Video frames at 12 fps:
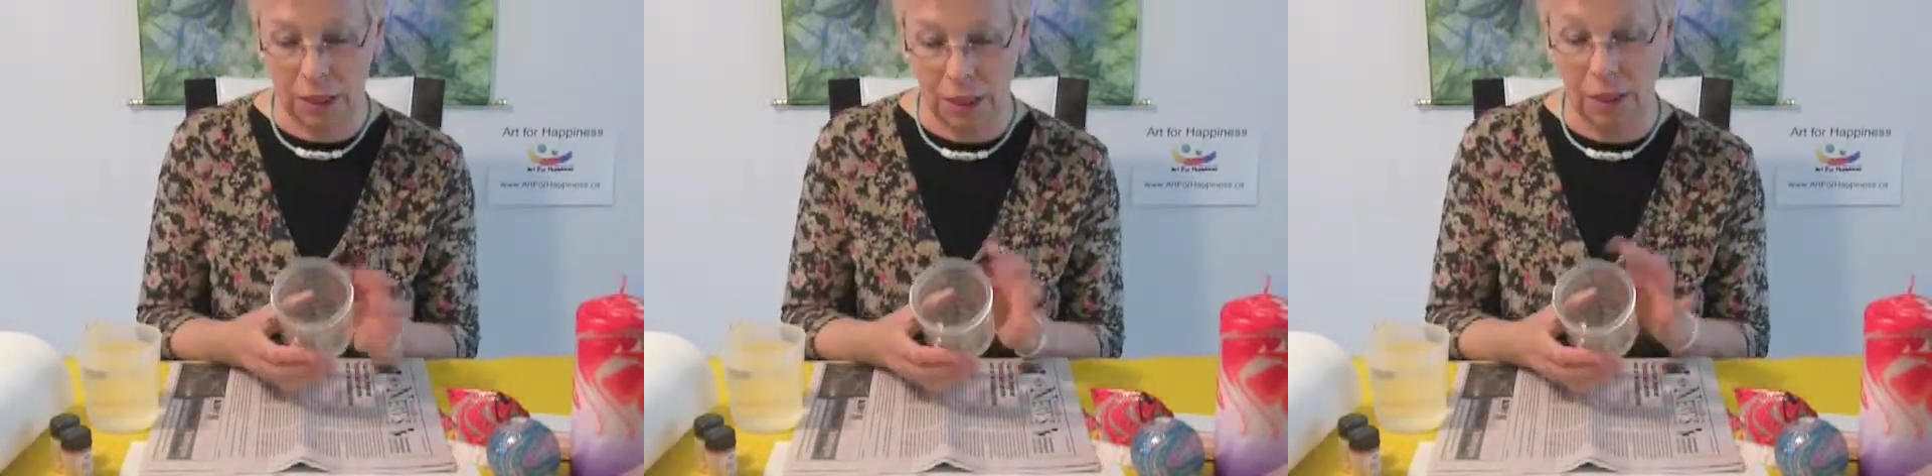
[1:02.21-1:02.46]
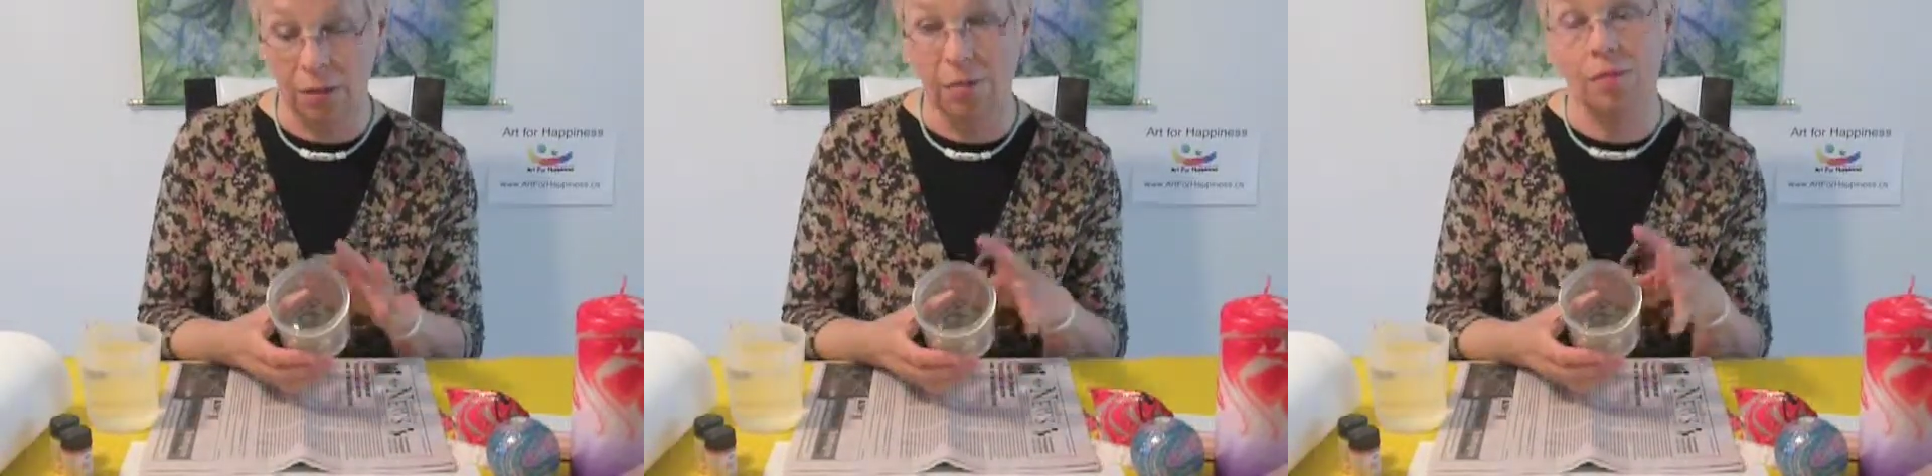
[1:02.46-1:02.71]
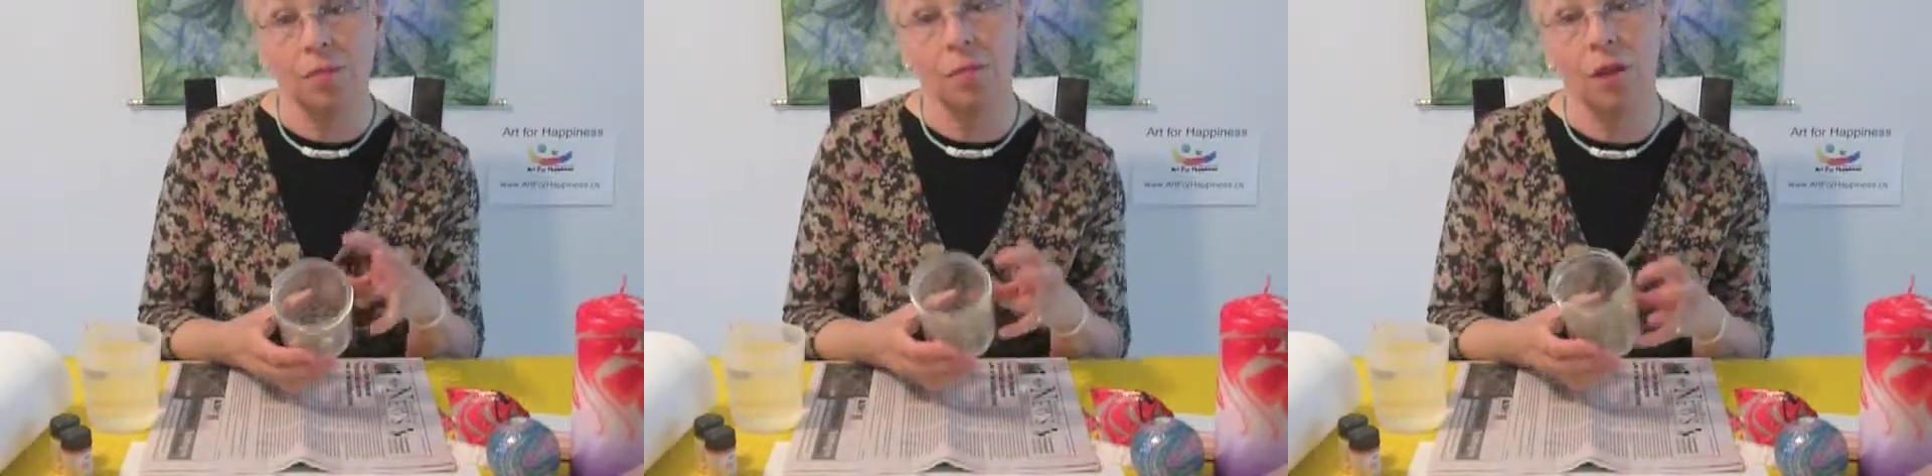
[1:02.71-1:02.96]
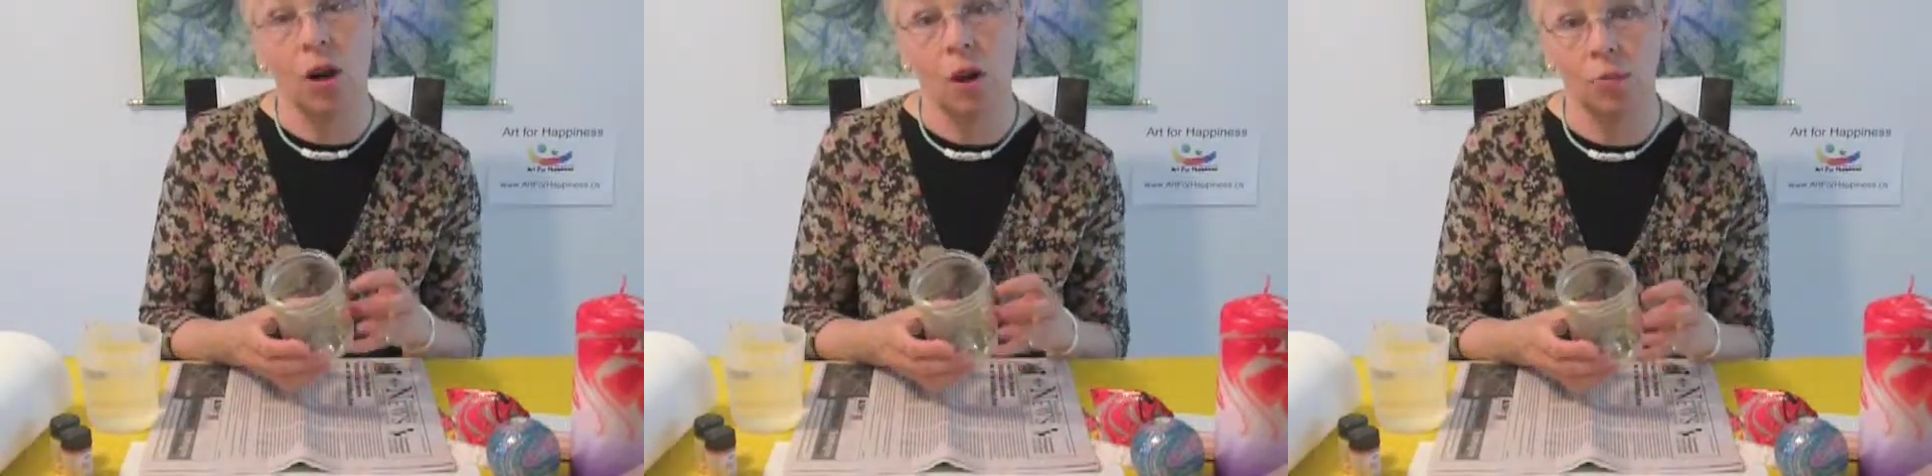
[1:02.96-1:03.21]
the
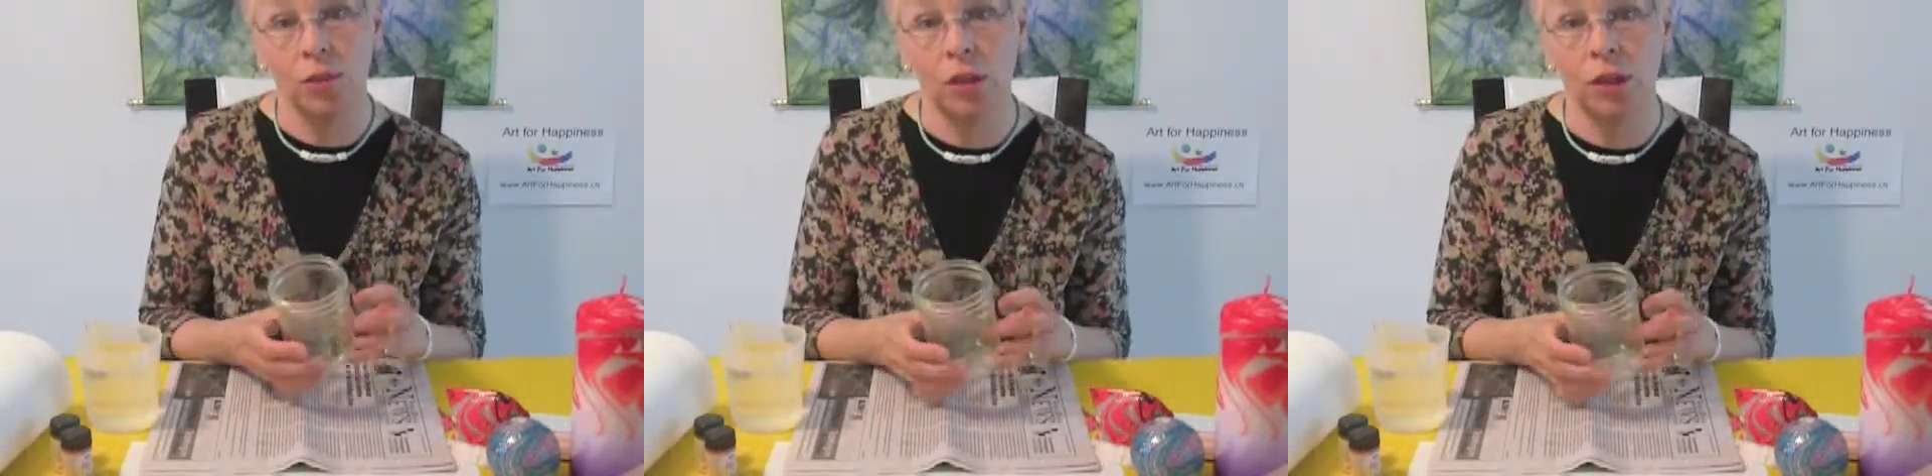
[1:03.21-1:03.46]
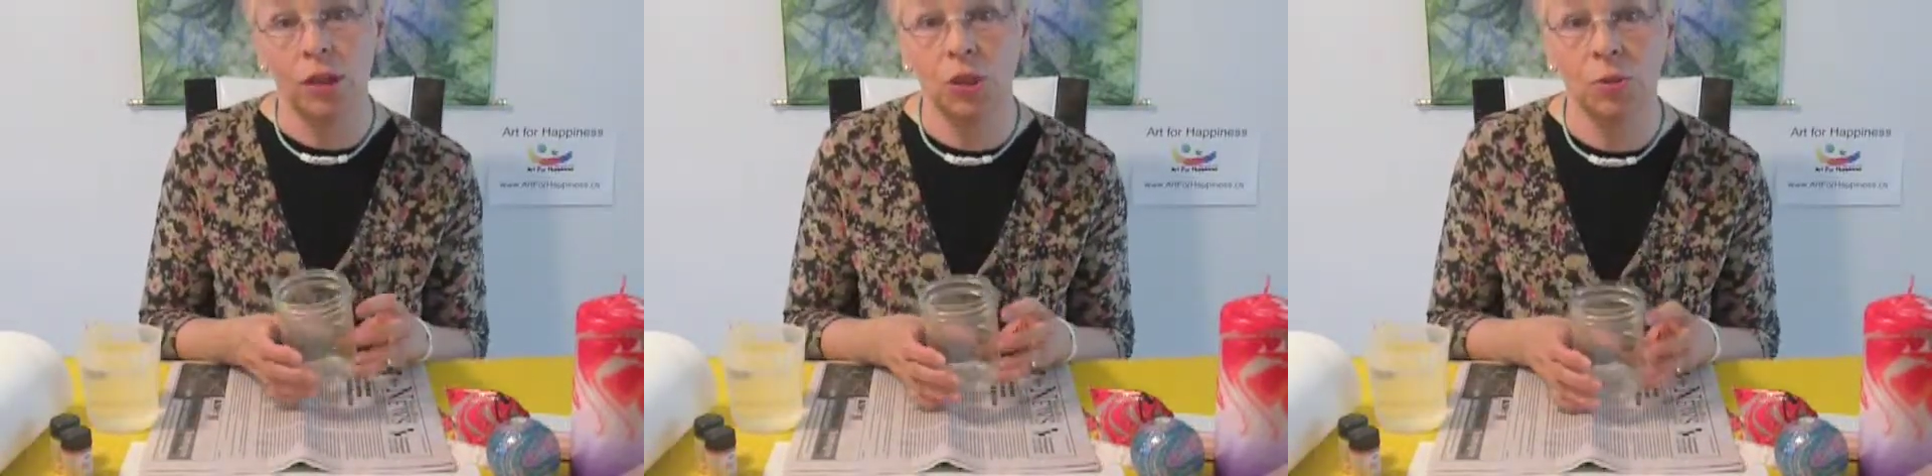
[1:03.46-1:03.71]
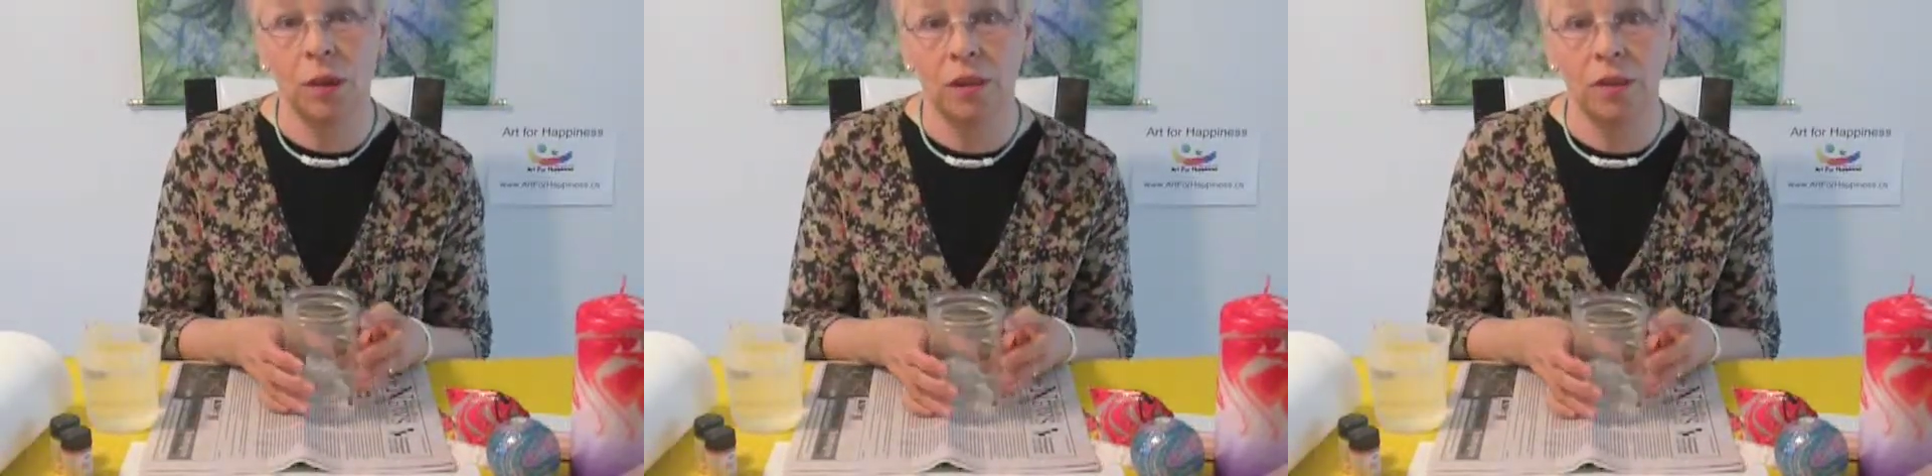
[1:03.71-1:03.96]
object you